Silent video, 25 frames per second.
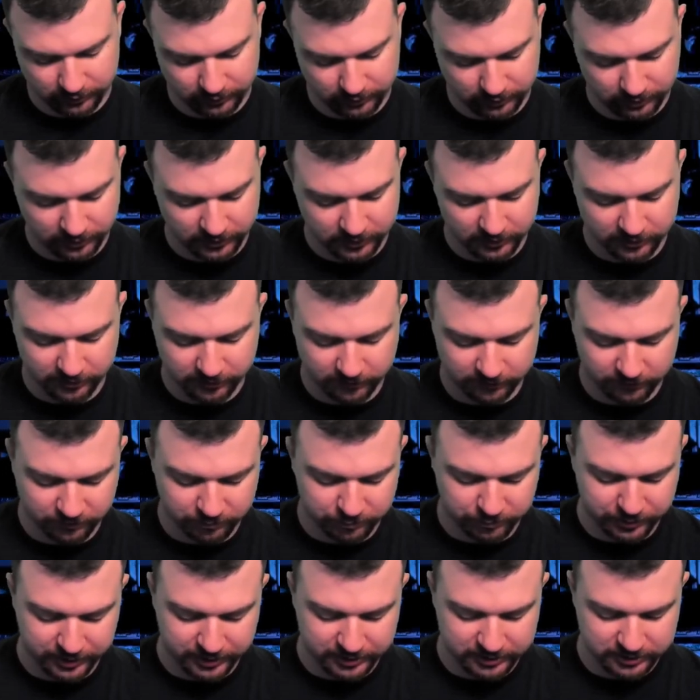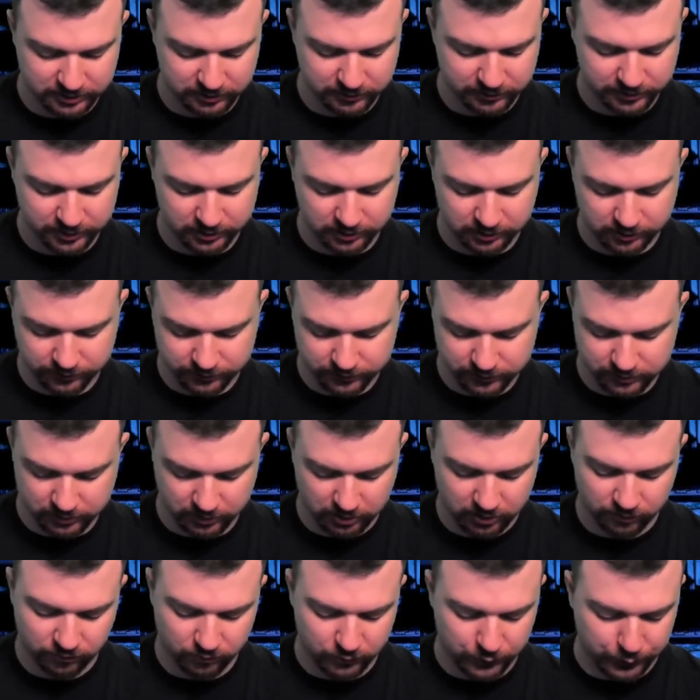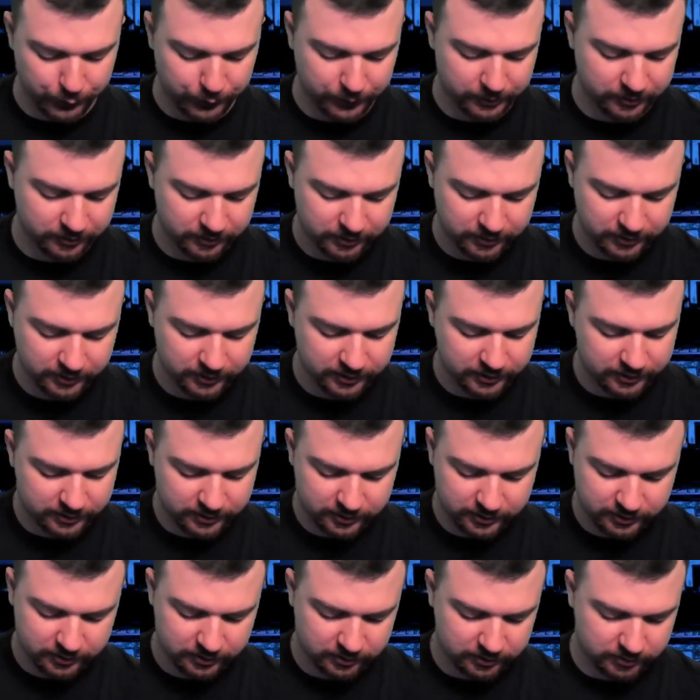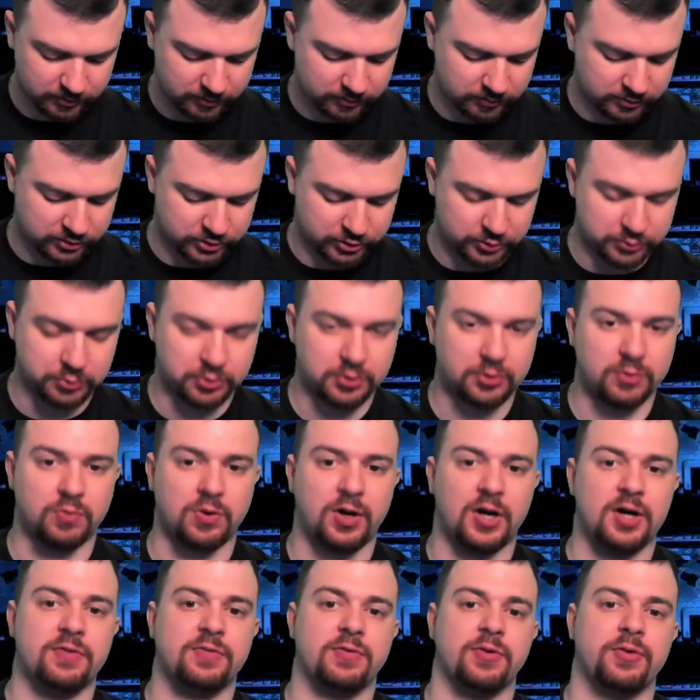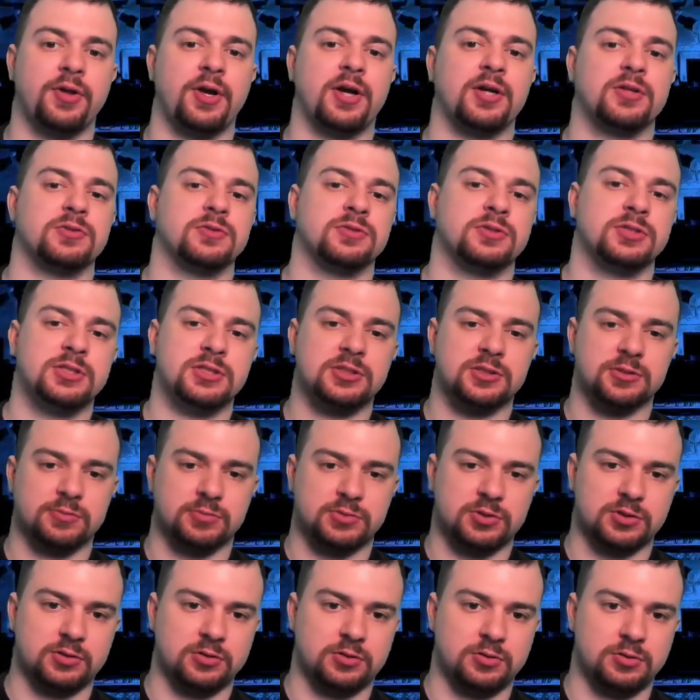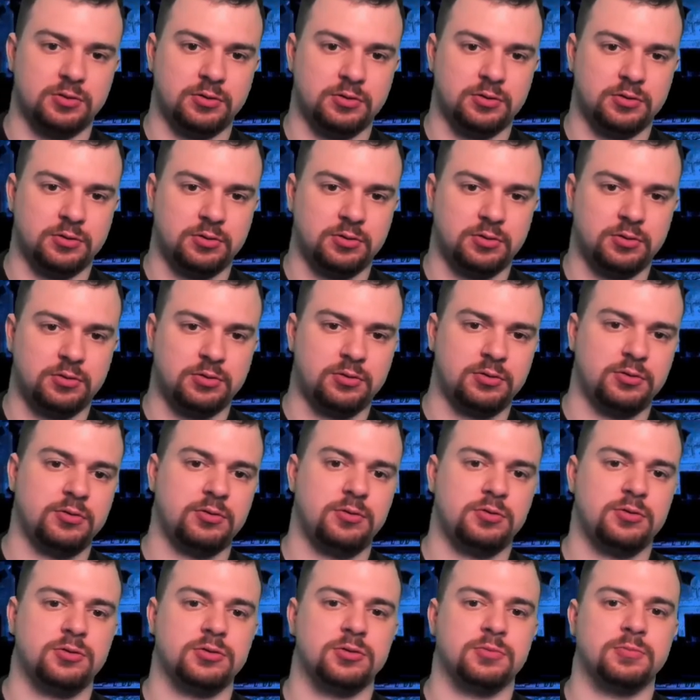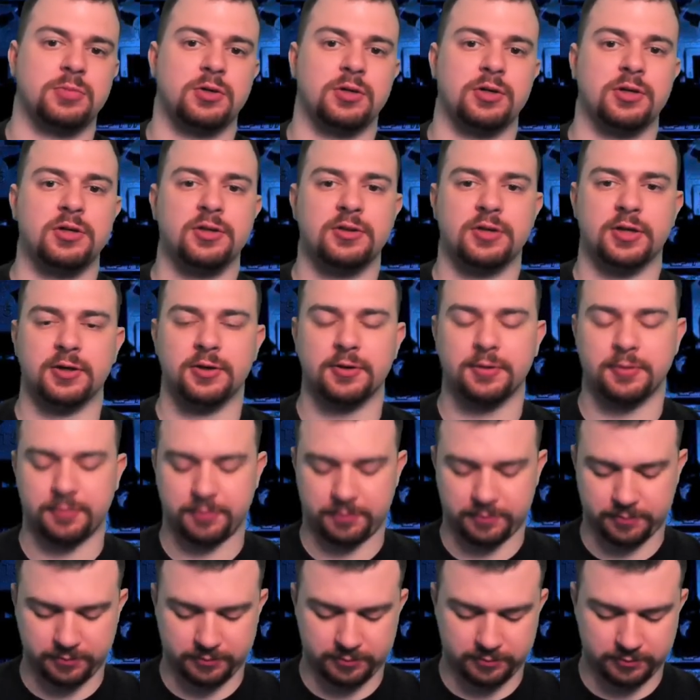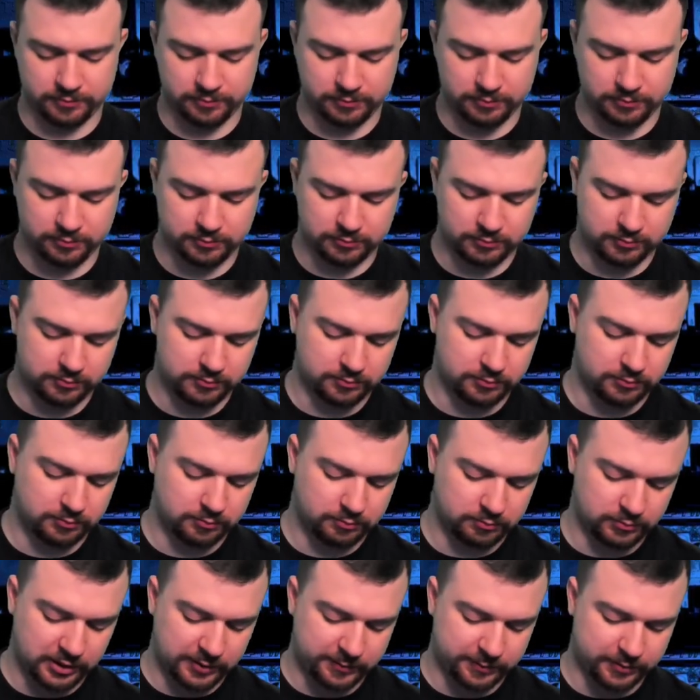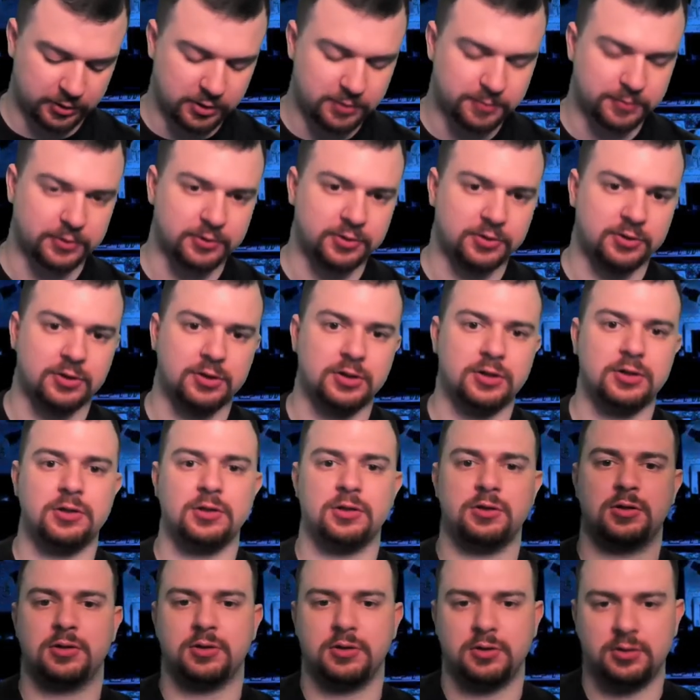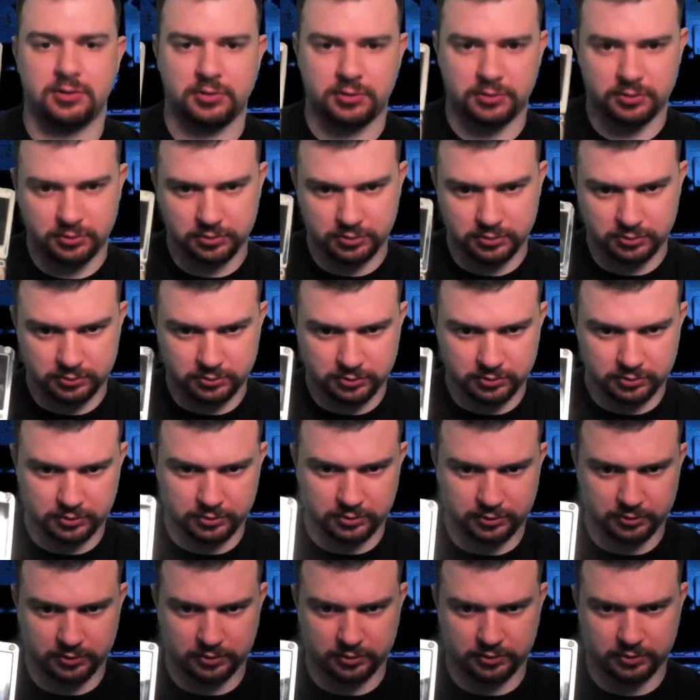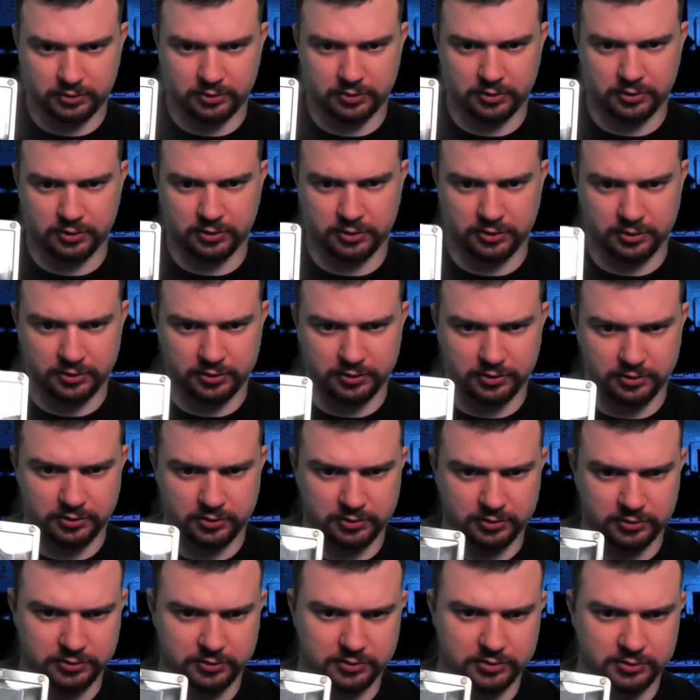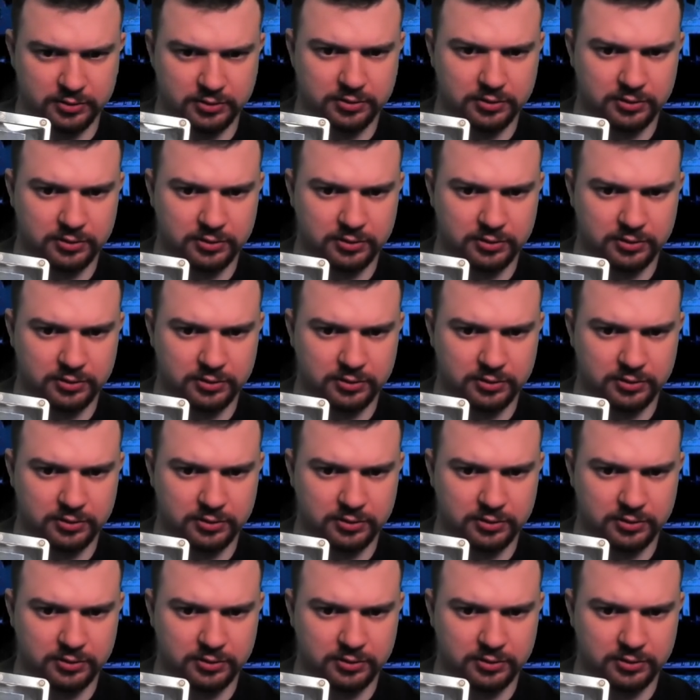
have basically all the software that you want to write for the actual systems. Put it in there, pop it open, and